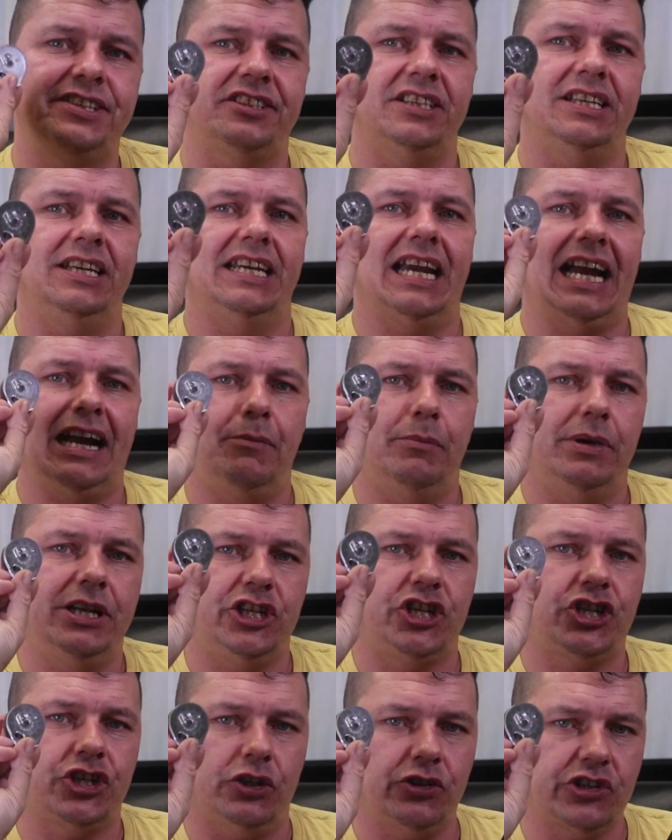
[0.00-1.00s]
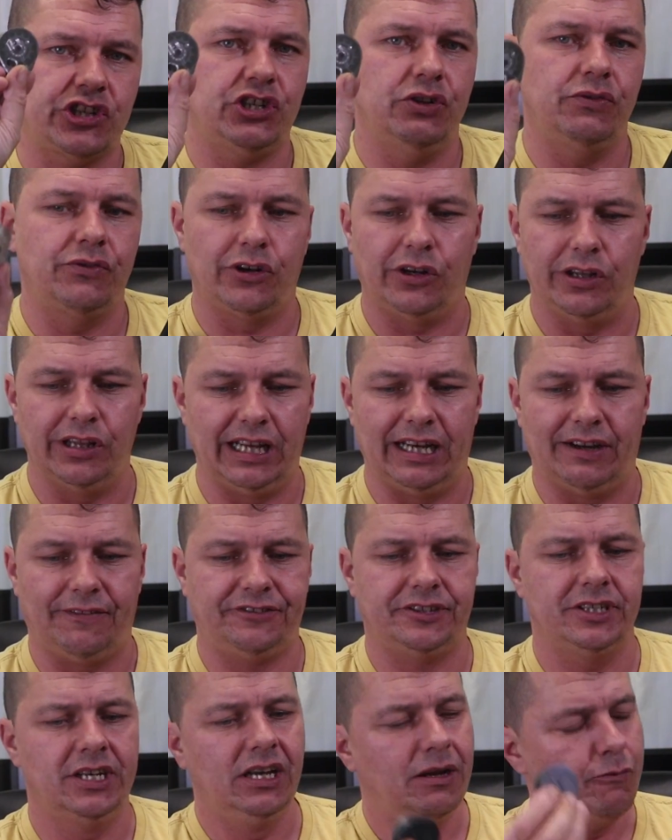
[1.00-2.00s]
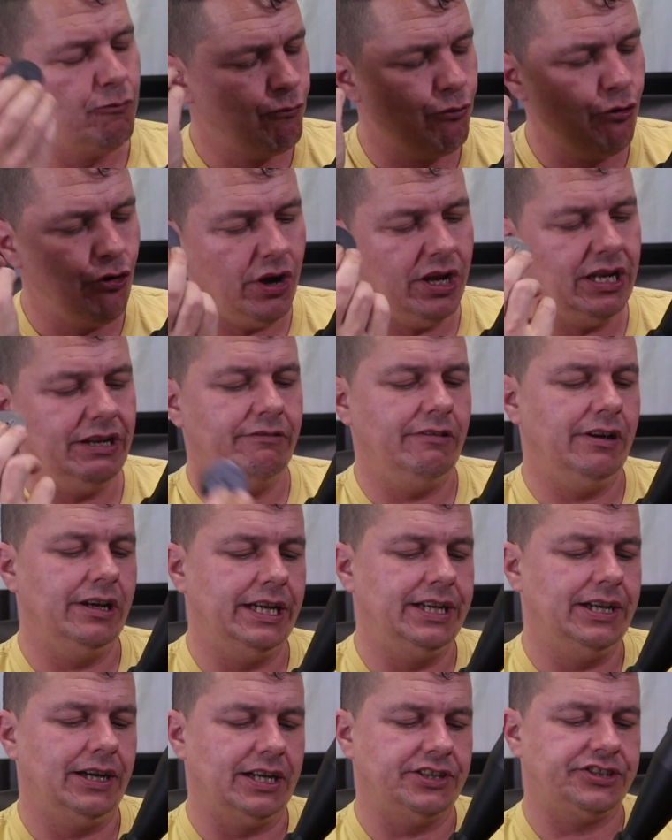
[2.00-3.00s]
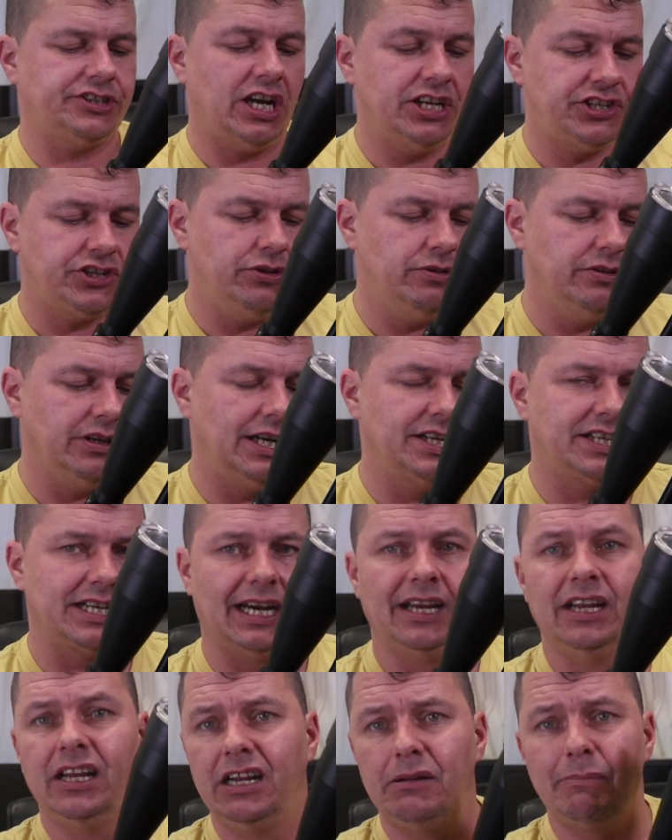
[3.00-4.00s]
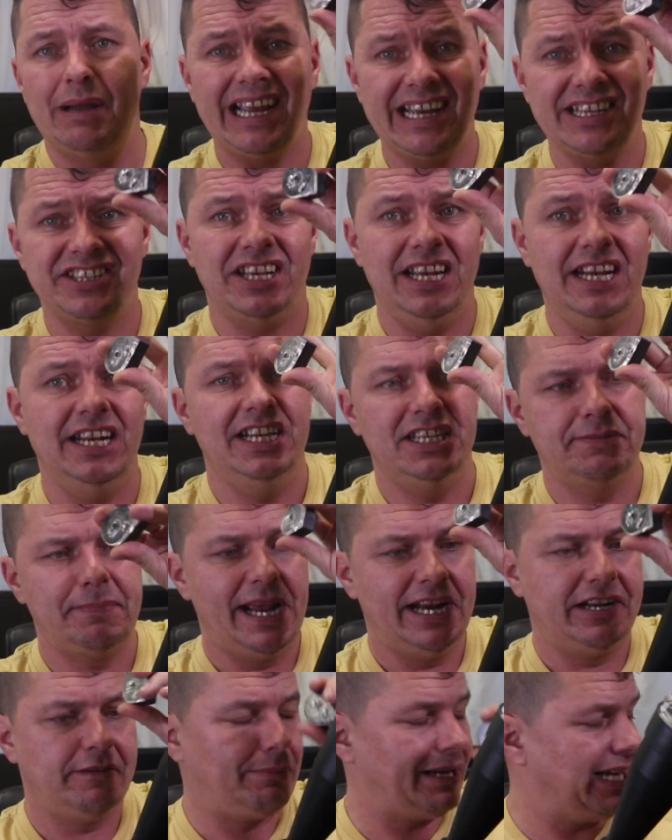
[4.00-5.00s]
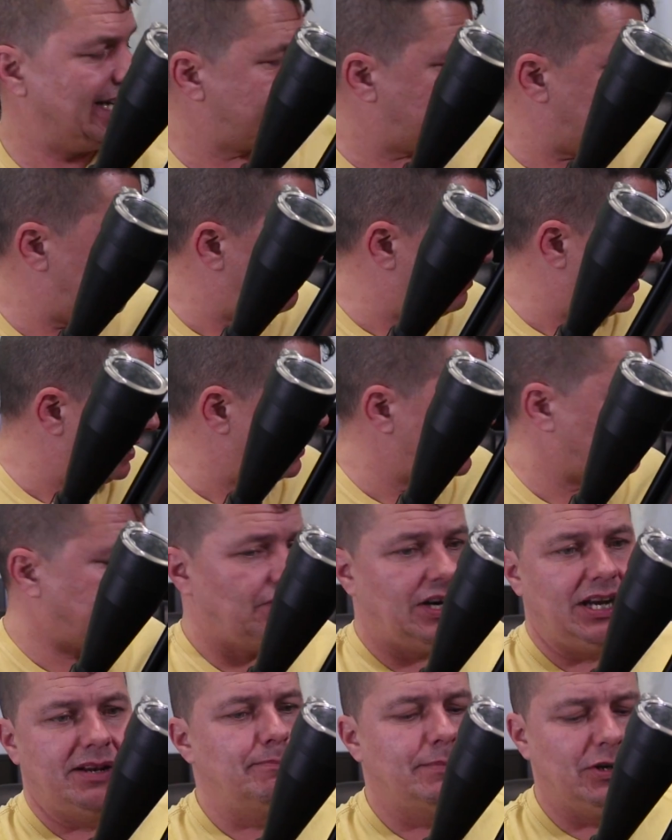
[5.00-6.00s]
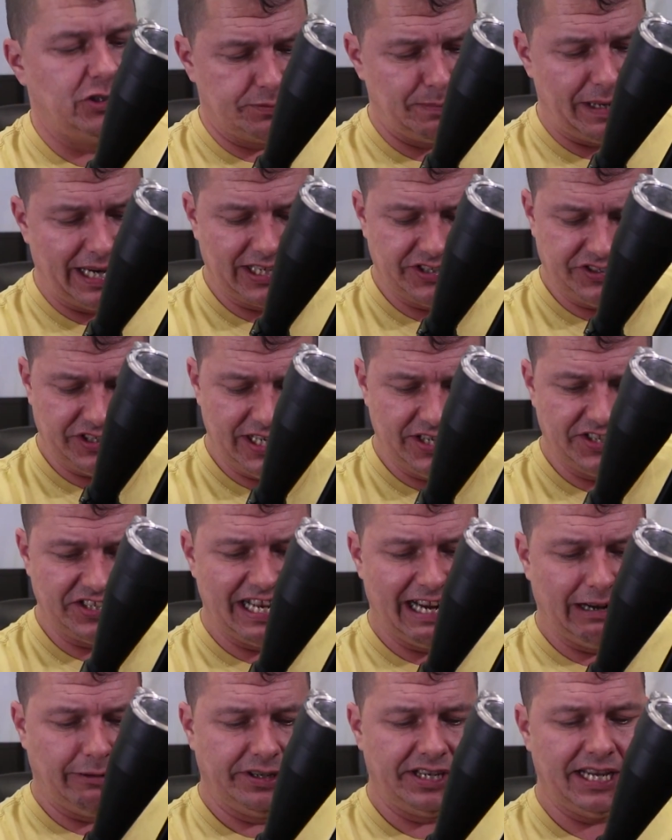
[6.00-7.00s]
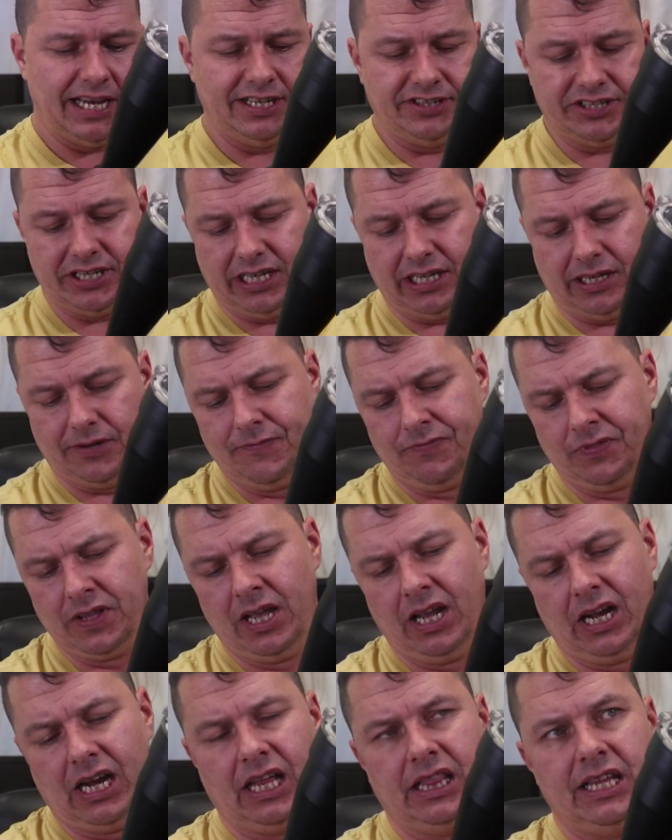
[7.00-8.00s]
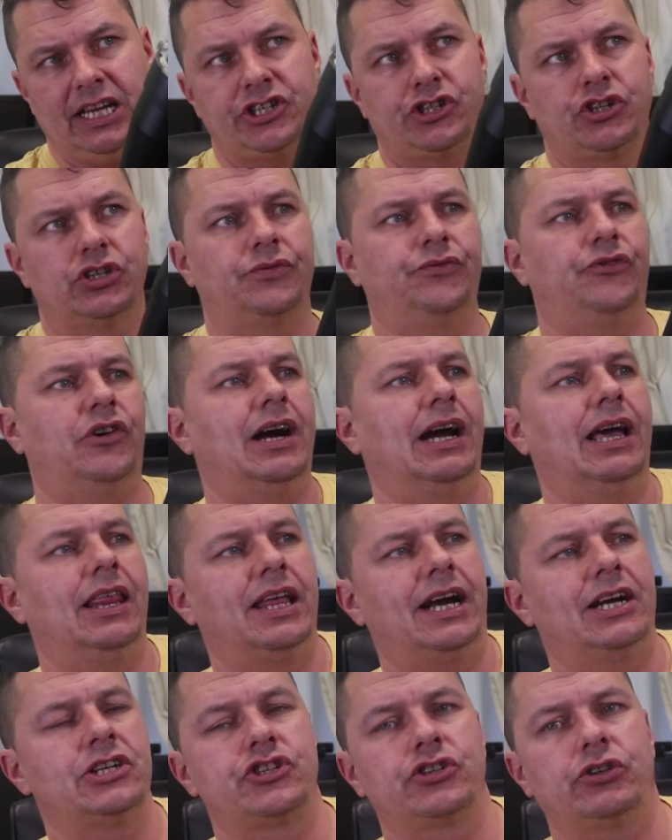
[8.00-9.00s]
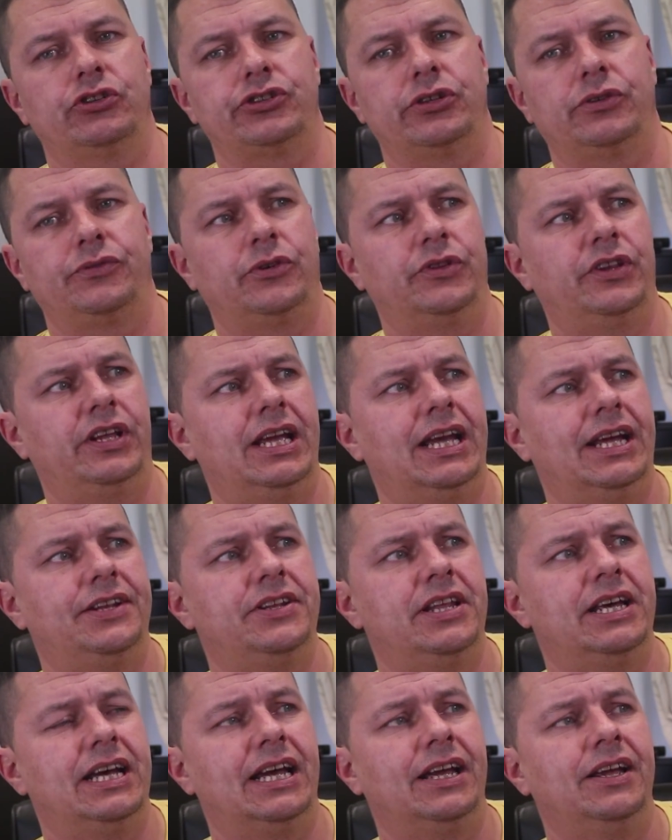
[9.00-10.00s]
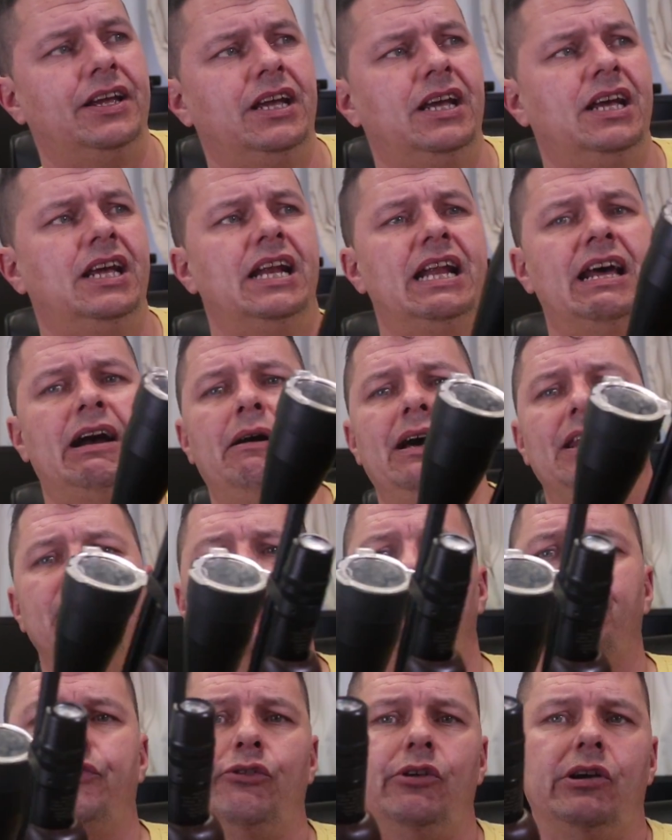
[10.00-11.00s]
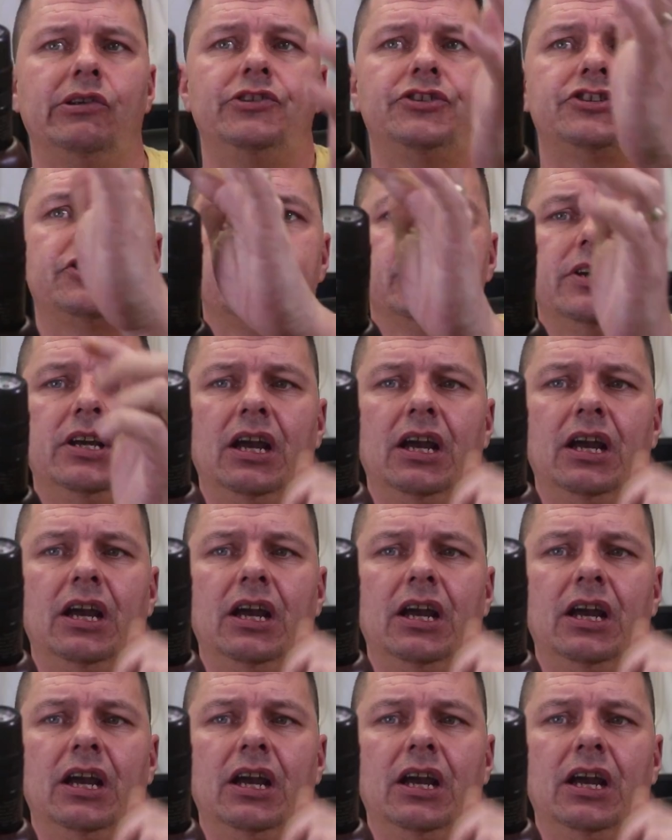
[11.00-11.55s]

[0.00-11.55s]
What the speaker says: see how many shots you've got left. Really nice. I do like that. Magazine is made of plastic, but that's fine. Most magazines nowadays are. And let's just fire that shot off on the end there. Now at the front